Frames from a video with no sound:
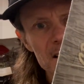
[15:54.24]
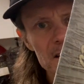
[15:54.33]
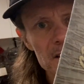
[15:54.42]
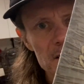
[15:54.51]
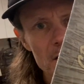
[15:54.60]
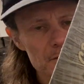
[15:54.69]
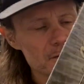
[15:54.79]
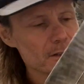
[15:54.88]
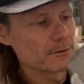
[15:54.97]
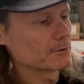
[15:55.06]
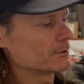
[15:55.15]
You can't see
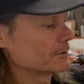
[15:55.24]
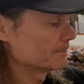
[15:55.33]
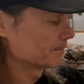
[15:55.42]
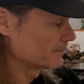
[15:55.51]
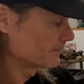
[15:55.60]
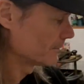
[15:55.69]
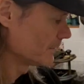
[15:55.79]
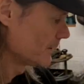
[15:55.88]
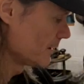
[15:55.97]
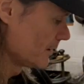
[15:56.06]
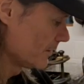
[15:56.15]
it through the
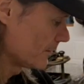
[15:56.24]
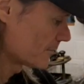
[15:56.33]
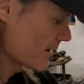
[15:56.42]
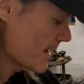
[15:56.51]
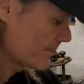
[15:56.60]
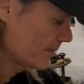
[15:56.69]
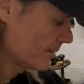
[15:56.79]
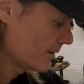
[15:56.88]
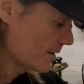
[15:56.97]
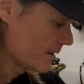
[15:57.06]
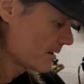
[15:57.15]
wrap.
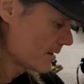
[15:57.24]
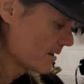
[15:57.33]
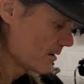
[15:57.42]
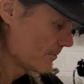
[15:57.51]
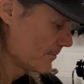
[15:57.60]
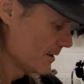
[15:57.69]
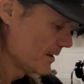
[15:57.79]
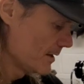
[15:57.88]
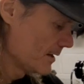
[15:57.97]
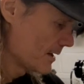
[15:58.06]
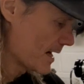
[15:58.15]

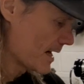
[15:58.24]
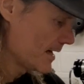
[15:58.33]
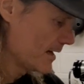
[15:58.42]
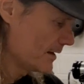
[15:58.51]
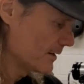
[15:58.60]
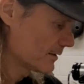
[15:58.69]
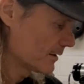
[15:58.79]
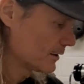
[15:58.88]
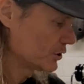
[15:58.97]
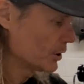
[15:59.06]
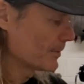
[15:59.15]
And
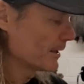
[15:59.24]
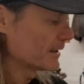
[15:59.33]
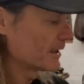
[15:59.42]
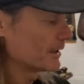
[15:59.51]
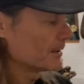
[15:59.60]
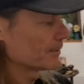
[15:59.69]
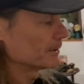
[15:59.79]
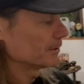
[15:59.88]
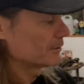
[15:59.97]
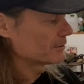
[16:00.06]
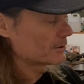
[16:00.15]
a Jubilee clip, and
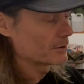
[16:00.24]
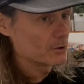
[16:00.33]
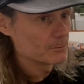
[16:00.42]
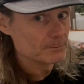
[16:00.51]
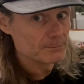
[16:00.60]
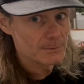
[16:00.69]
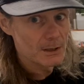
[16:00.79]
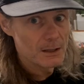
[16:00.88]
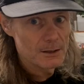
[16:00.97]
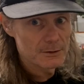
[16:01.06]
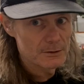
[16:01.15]
you just tie it on.
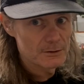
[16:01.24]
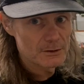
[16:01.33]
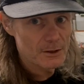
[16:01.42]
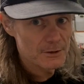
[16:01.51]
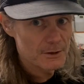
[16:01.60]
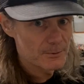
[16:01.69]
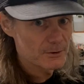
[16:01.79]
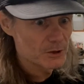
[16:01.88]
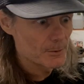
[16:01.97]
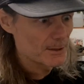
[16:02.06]
You just tighten it up with a Jubilee